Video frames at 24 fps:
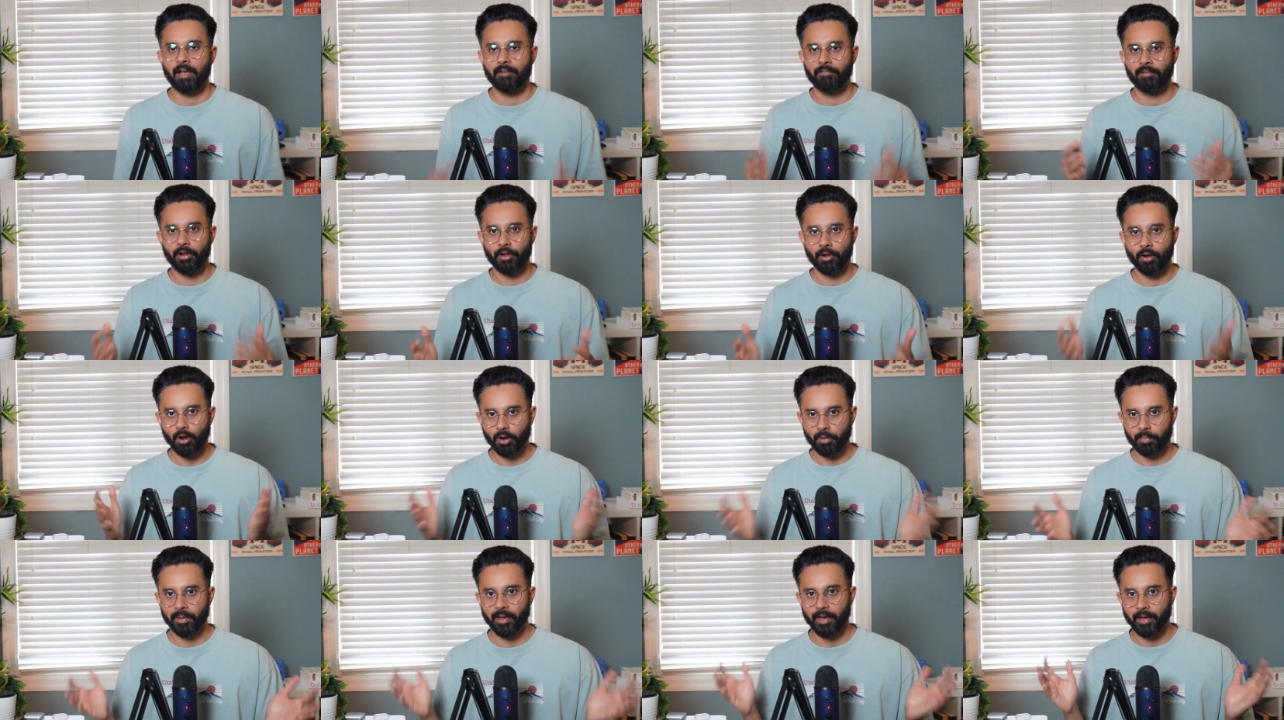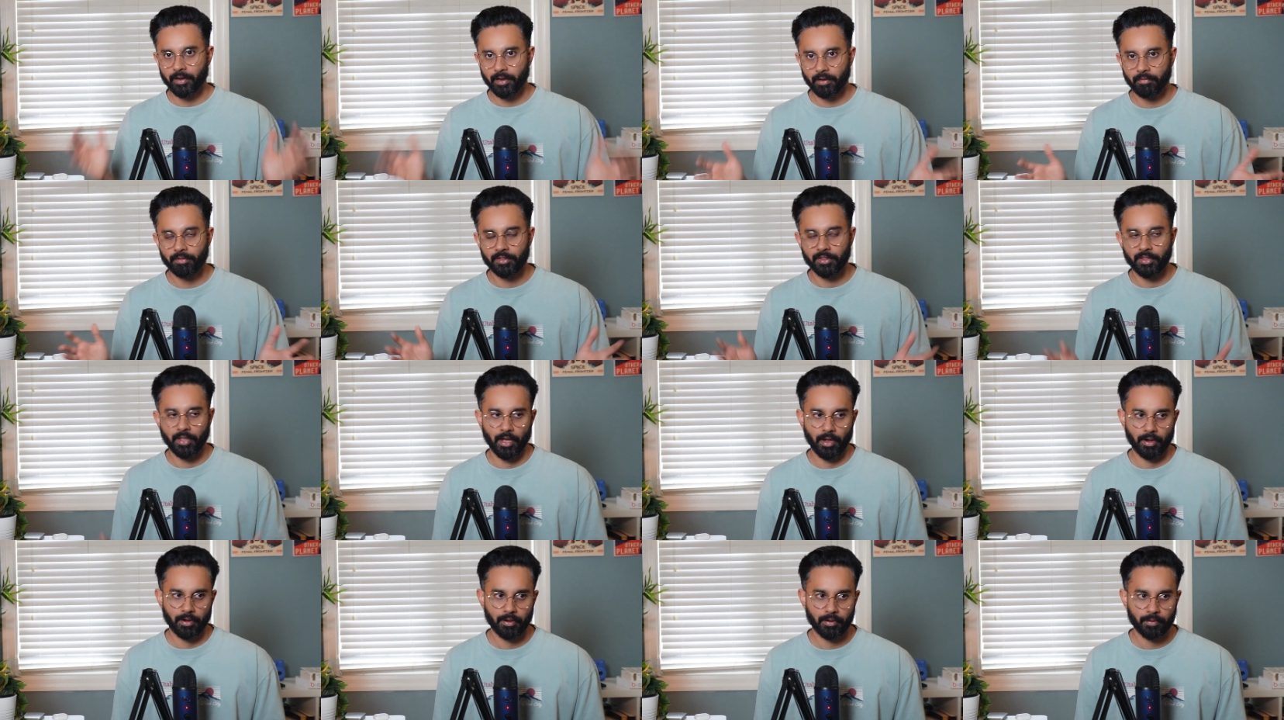I will not be agree with
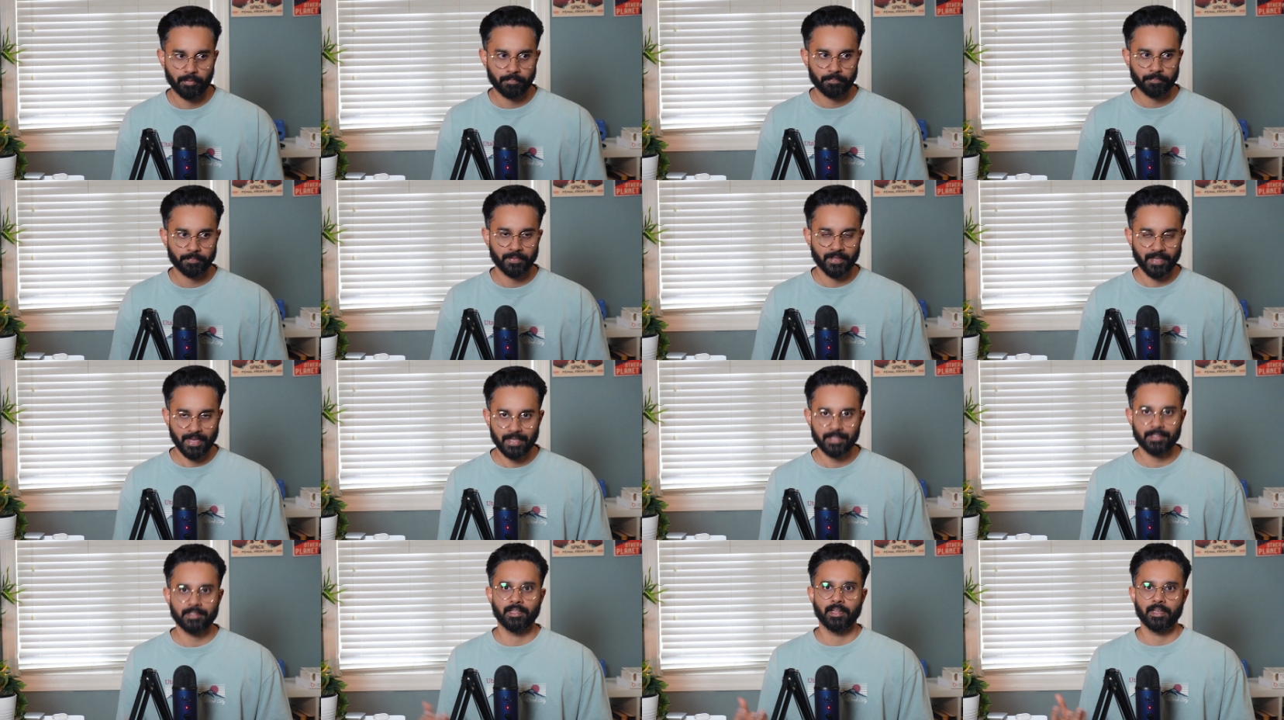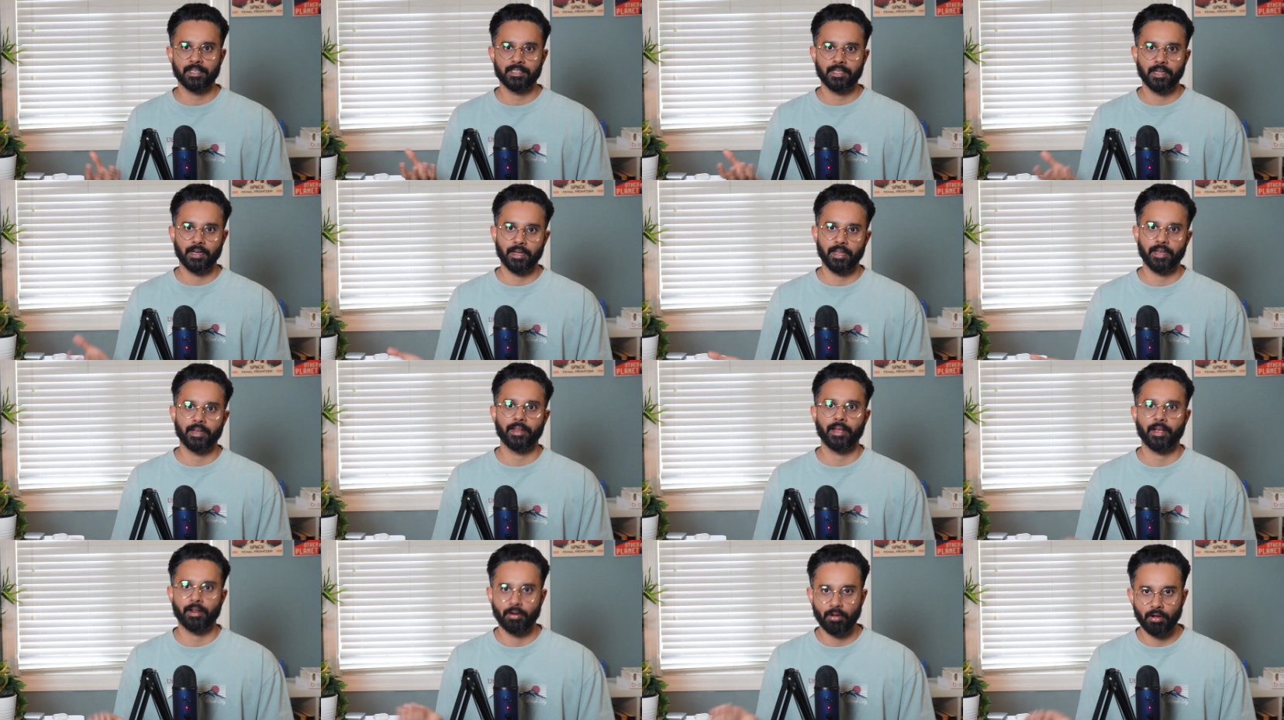that. Yes, there are
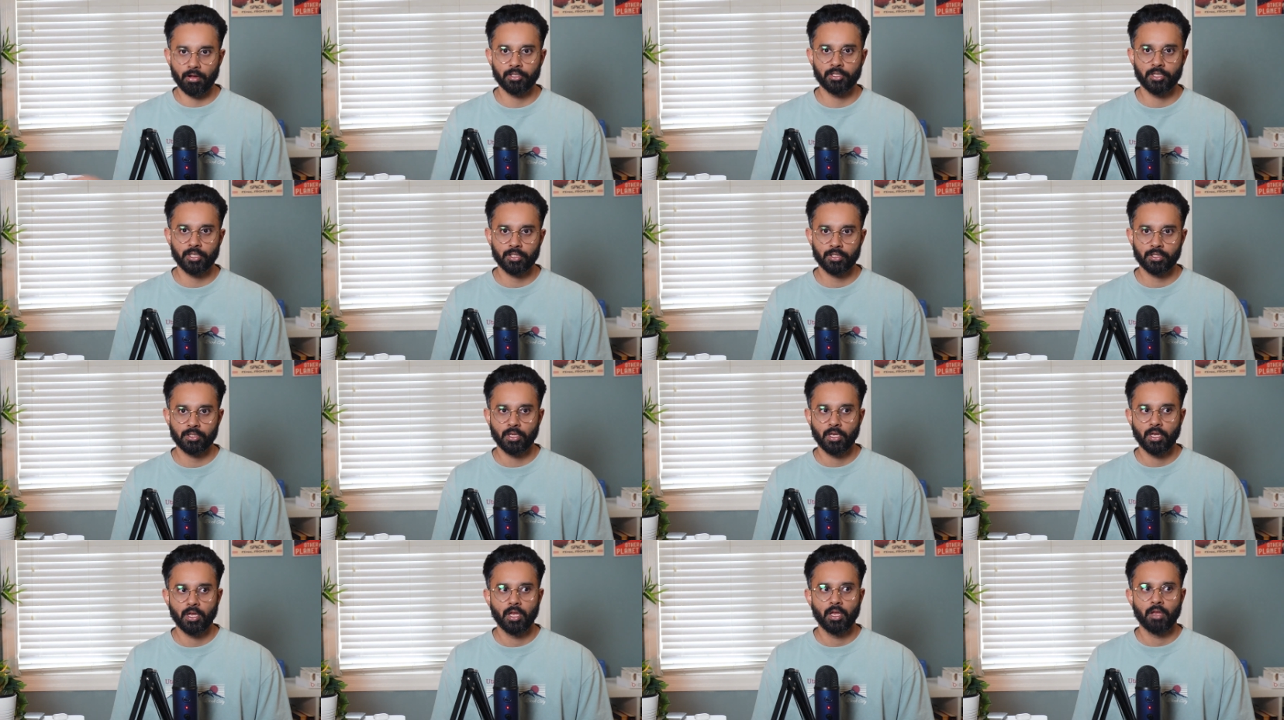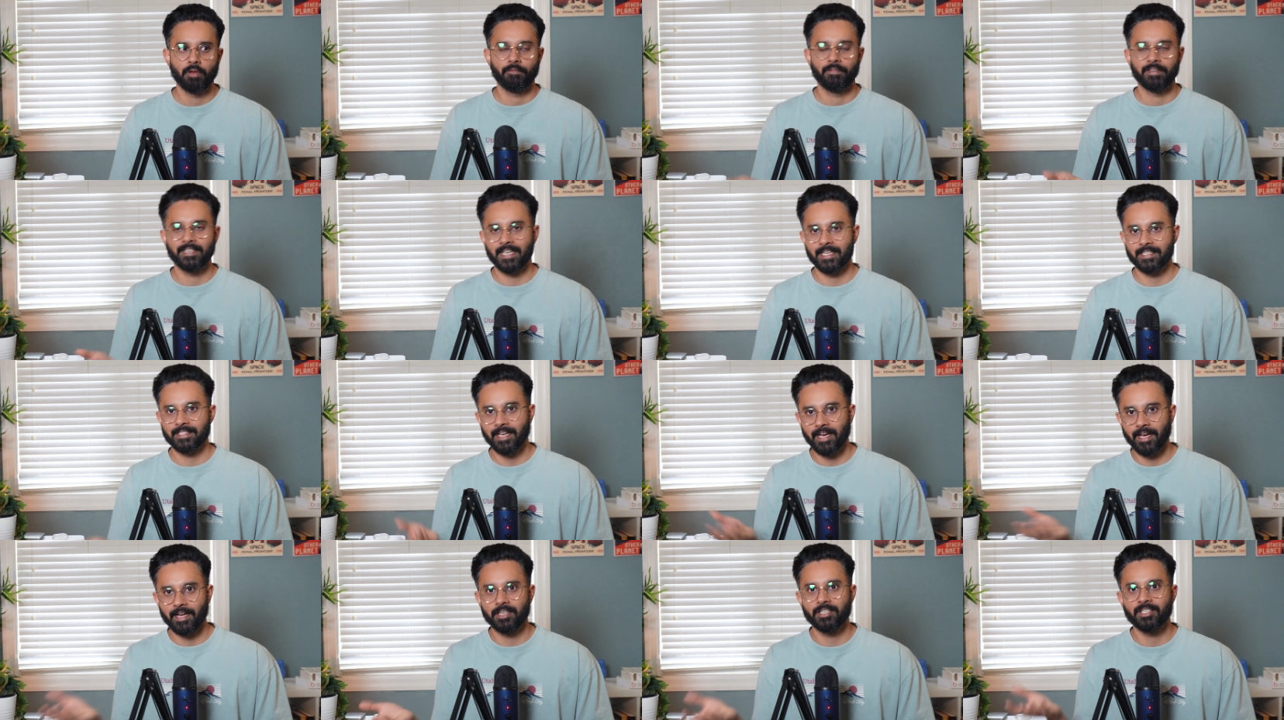certain technologies which
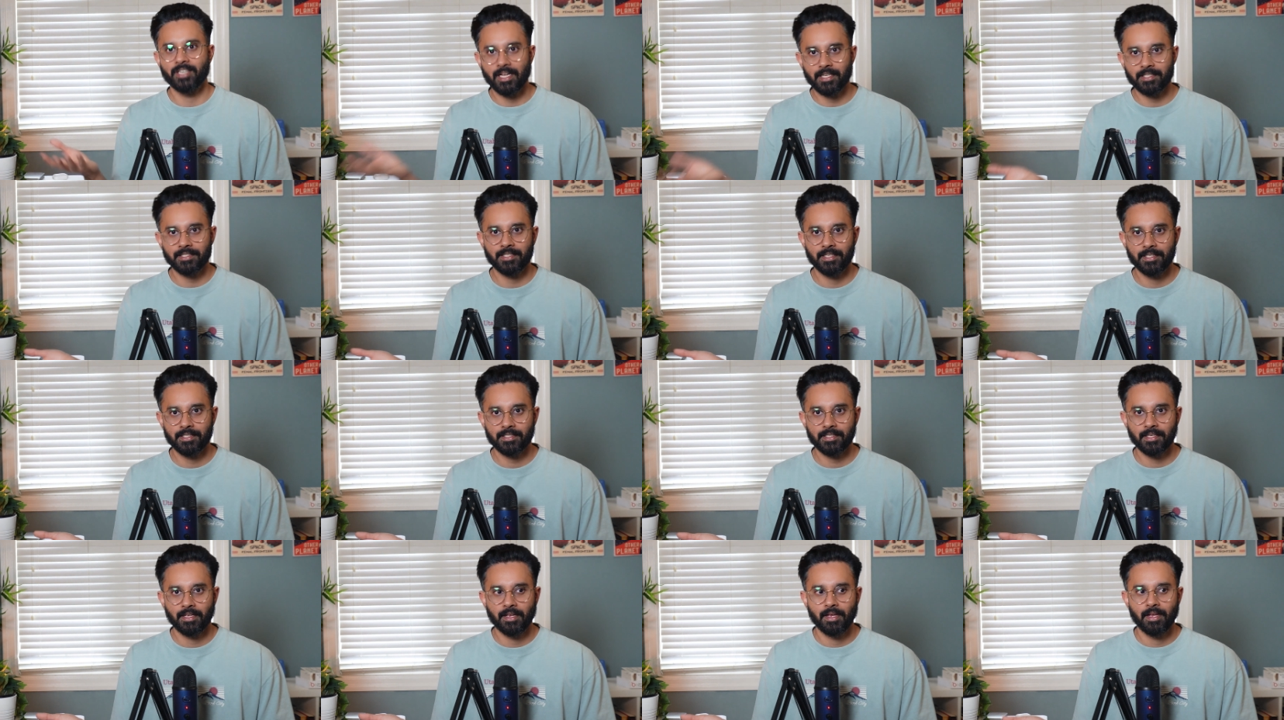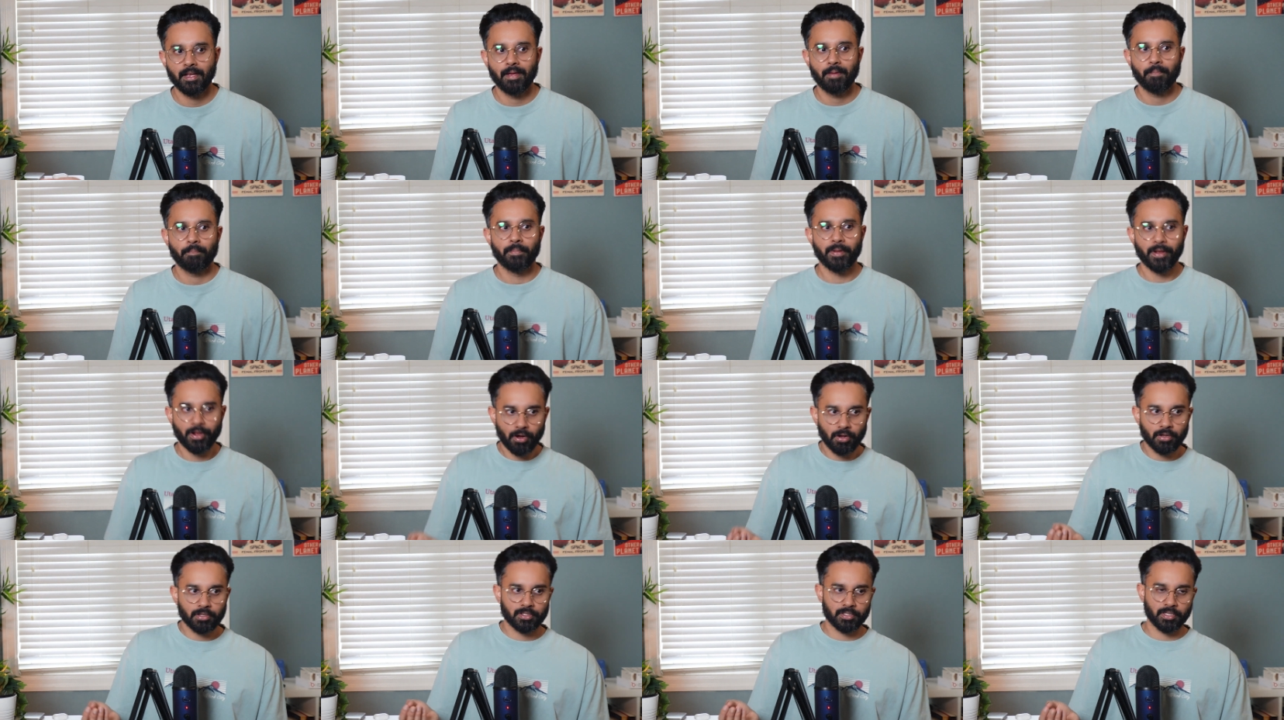has higher chances
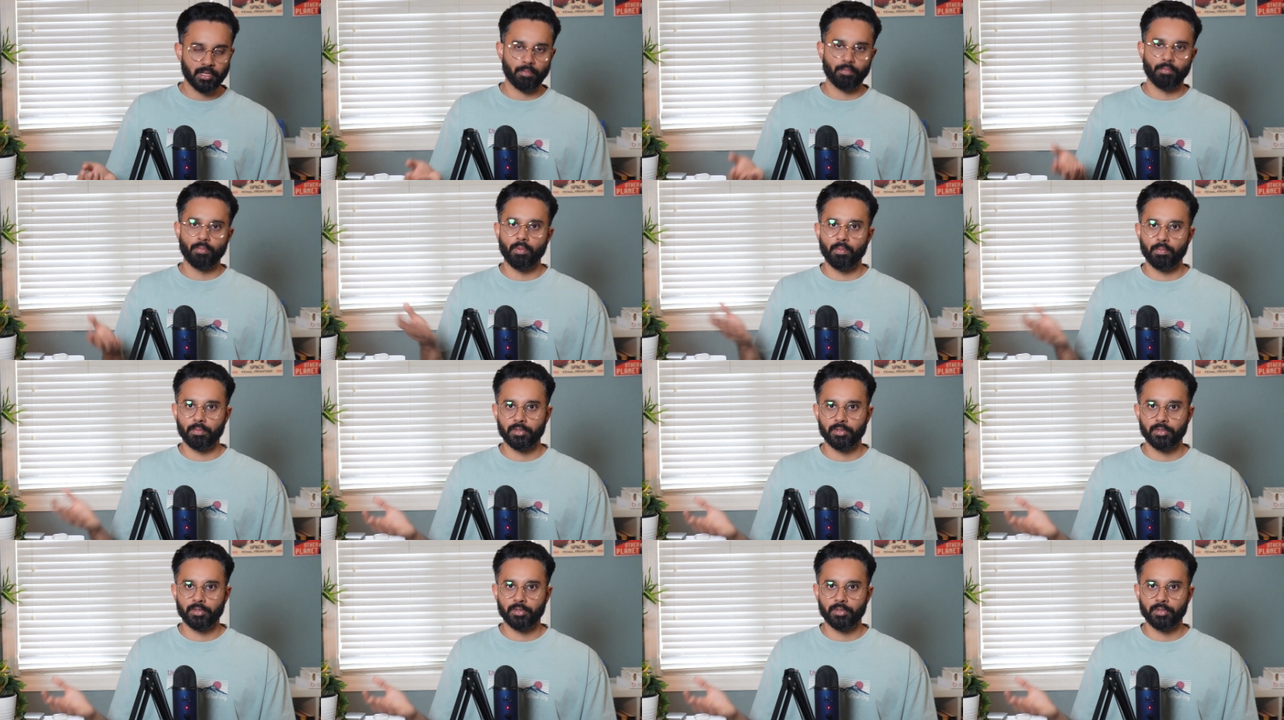because there,